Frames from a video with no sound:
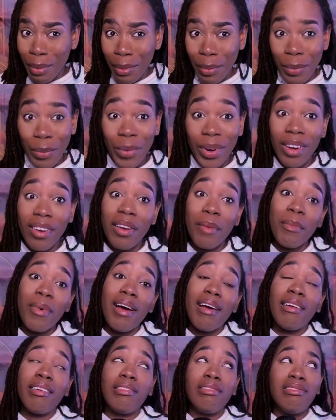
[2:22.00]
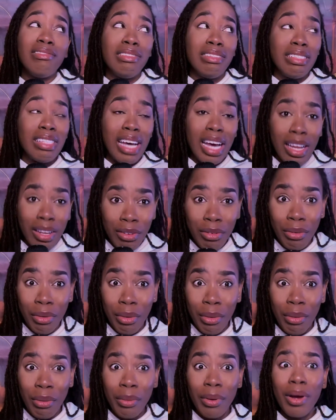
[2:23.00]
we're not upon that,
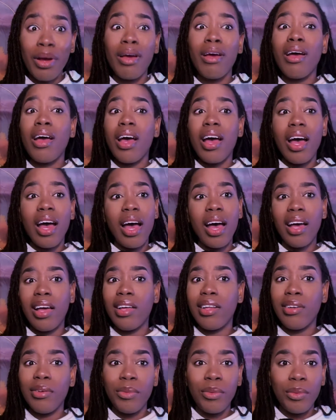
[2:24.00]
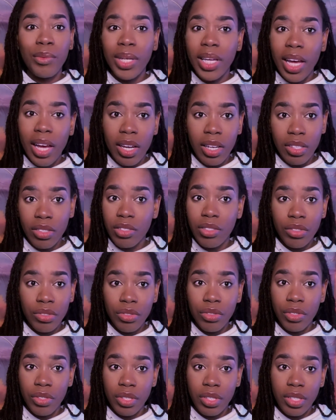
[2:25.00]
no, and we can't
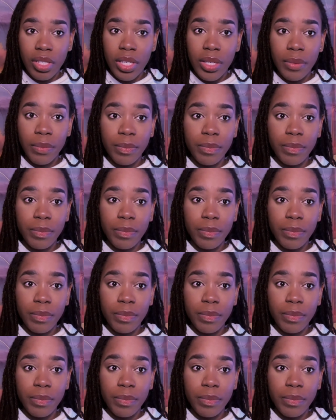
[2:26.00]
trust it.